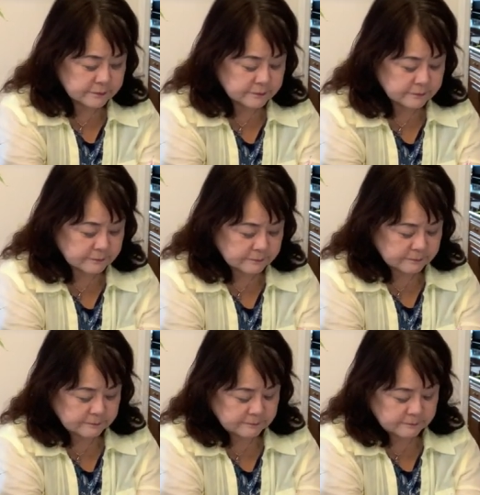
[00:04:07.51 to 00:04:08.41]

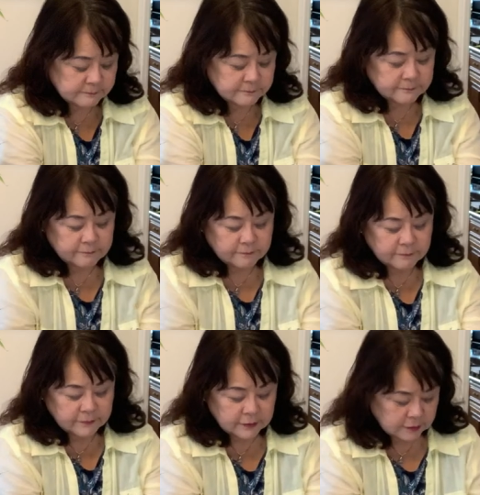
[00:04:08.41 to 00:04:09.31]

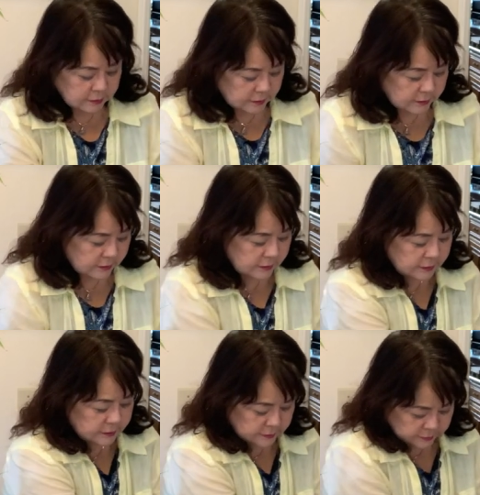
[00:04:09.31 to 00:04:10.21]

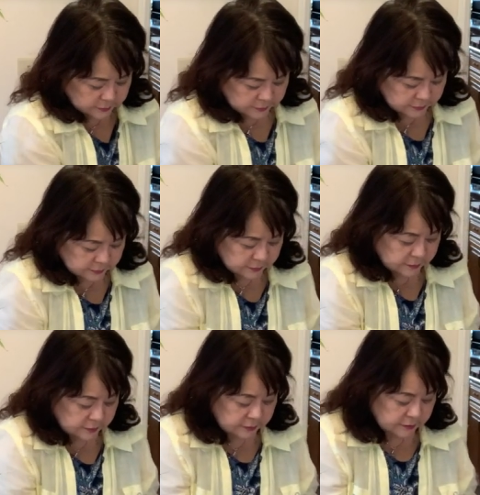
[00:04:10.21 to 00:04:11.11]

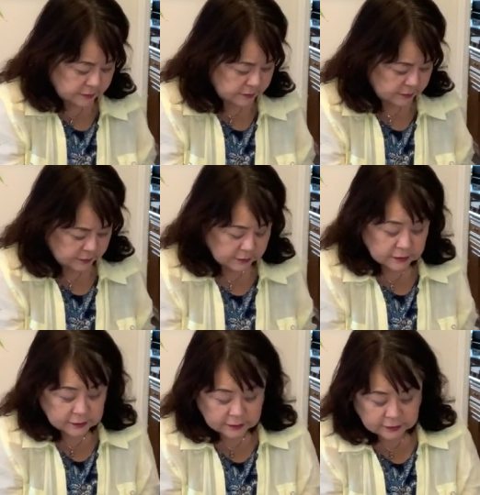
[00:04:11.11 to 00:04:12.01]

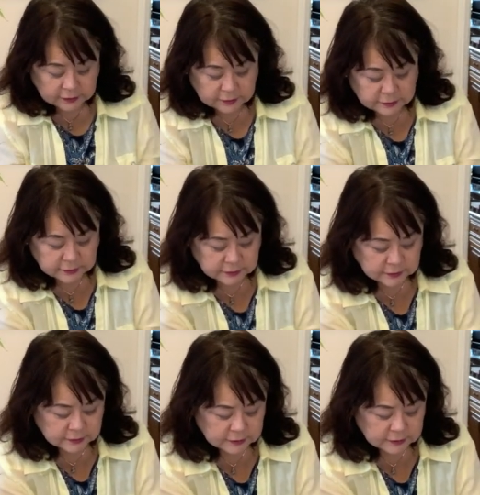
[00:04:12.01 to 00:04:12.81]
No one is speaking in this clip.